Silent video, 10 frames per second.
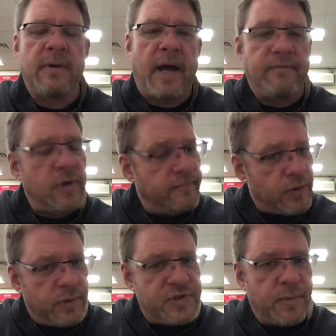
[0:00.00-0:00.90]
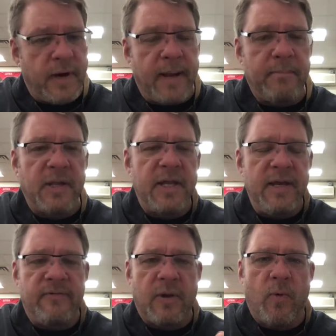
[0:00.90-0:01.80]
I've told you what I
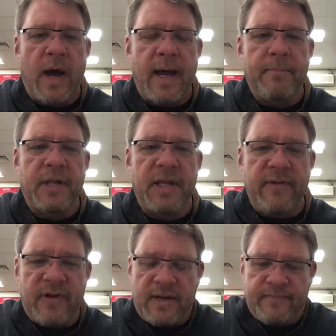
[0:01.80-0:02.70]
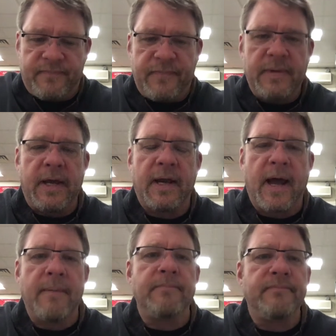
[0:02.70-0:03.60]
believed and why I believe it, and
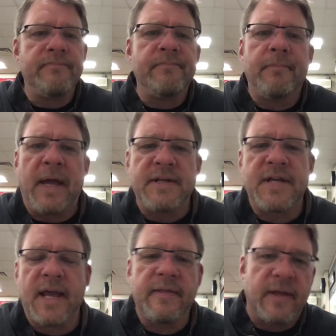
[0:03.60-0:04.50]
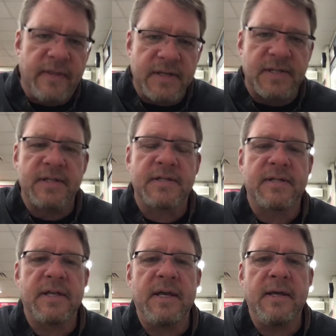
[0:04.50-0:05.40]
I maintain that this is
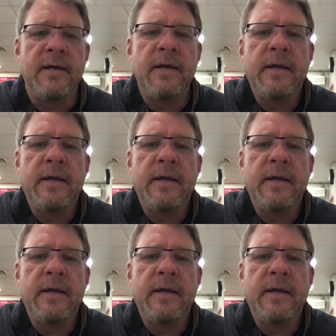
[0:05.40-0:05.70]
the